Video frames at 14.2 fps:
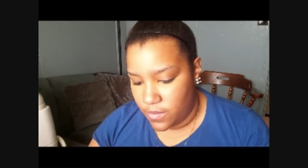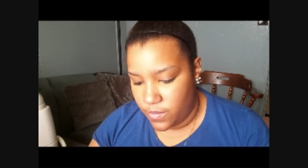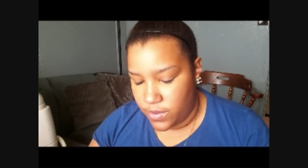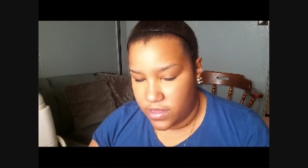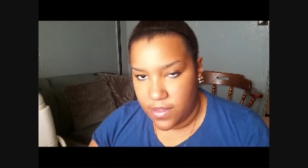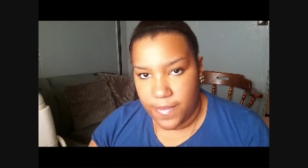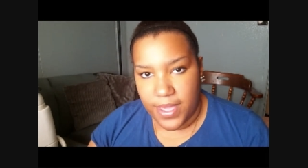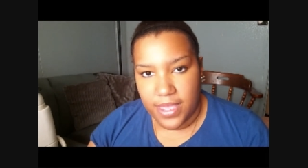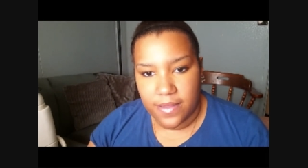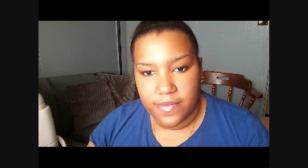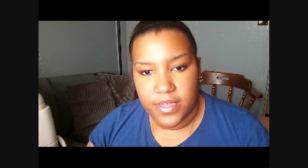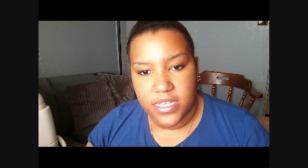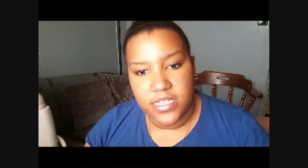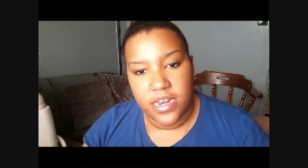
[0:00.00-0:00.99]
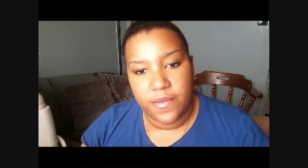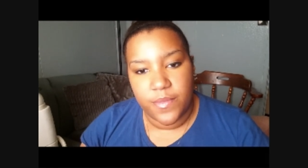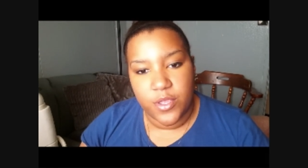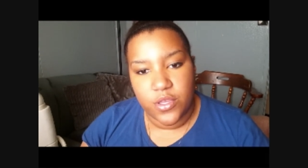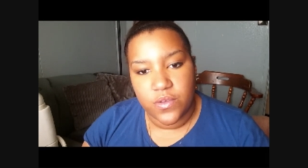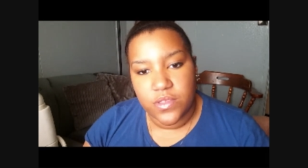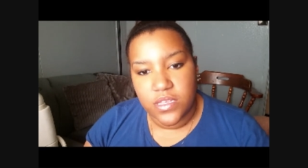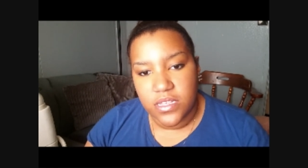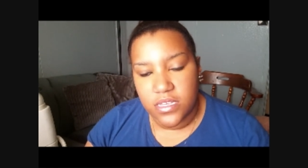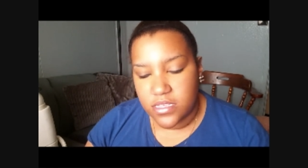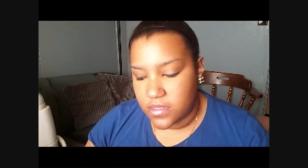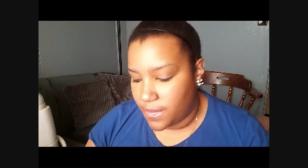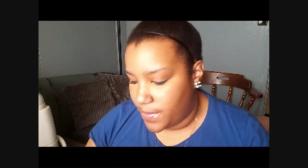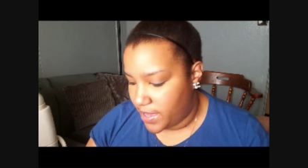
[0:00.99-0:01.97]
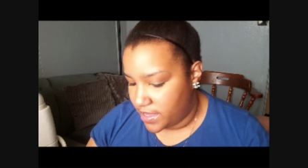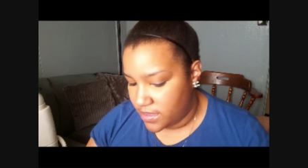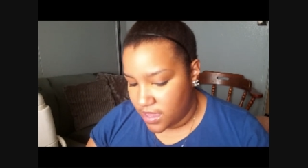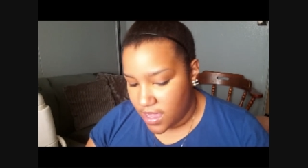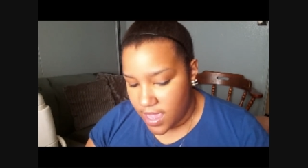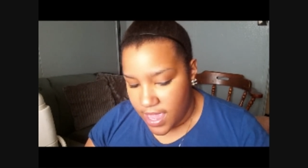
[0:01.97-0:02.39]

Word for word: with the makeup looks that I've been using this month.